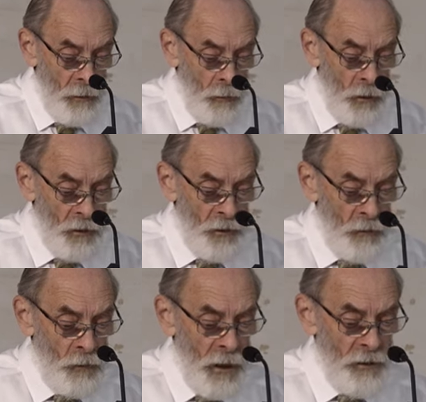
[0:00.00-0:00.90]
one on the
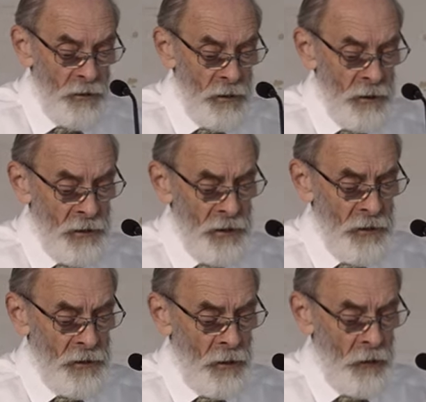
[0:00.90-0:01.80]
right and
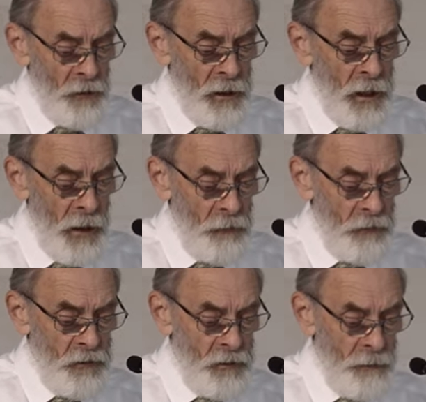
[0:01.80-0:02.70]
another on the
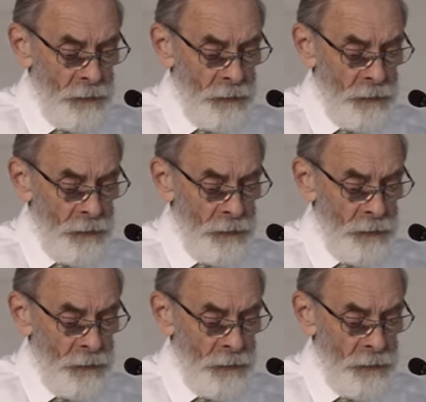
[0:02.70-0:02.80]
left.